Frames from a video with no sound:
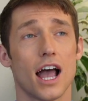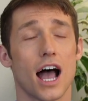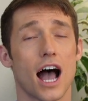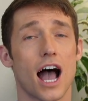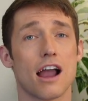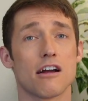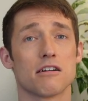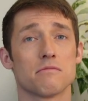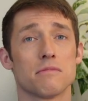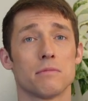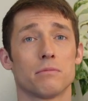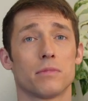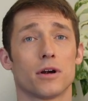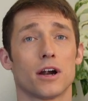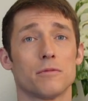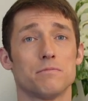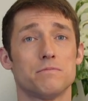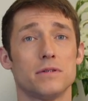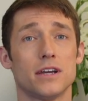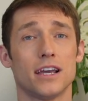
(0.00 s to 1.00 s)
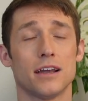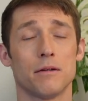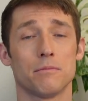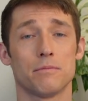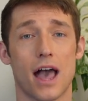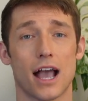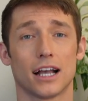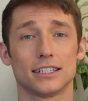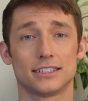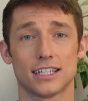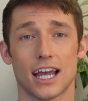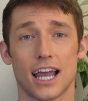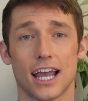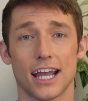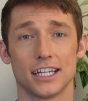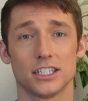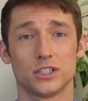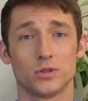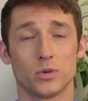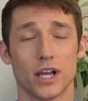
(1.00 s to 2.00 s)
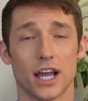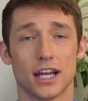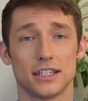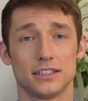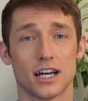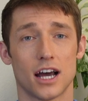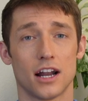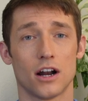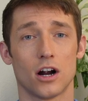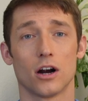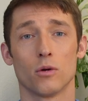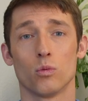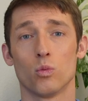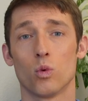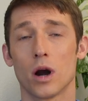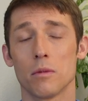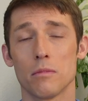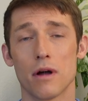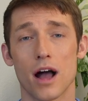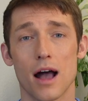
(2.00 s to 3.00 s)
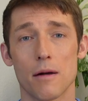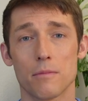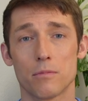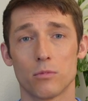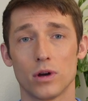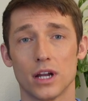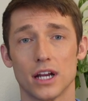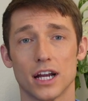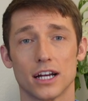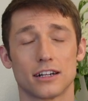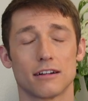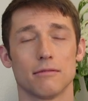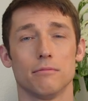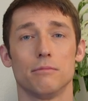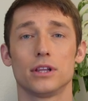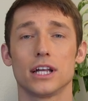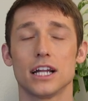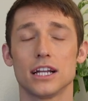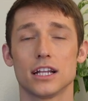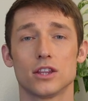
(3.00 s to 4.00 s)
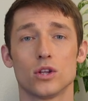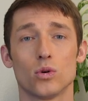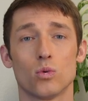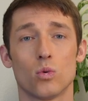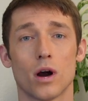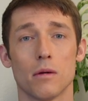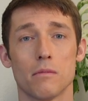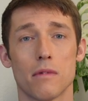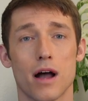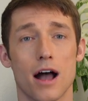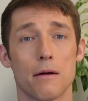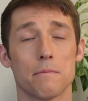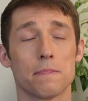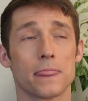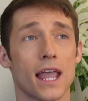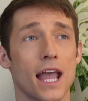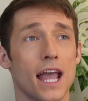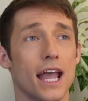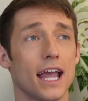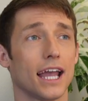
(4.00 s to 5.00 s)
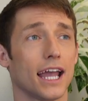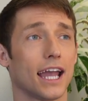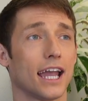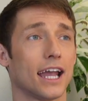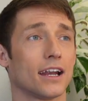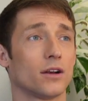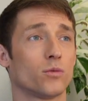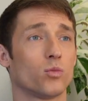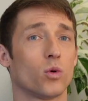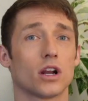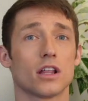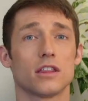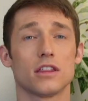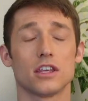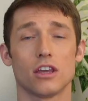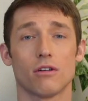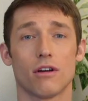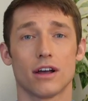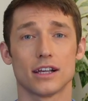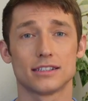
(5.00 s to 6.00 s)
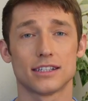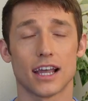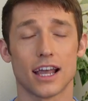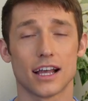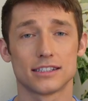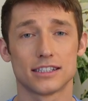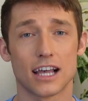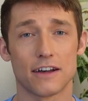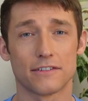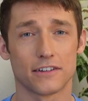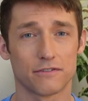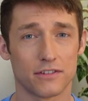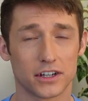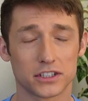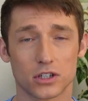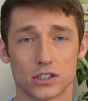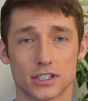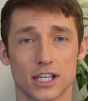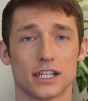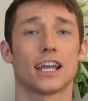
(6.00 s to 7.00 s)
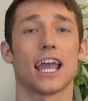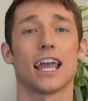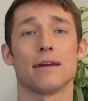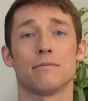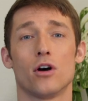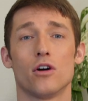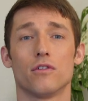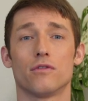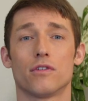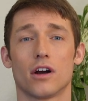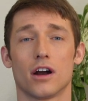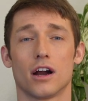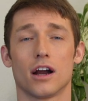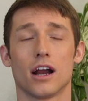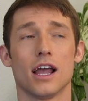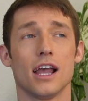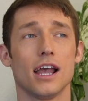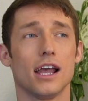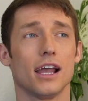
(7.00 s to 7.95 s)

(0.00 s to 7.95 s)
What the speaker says: I remember being backstage. We had done our warm-up. We had completed the warm-up. And one of the USASF officials had came over.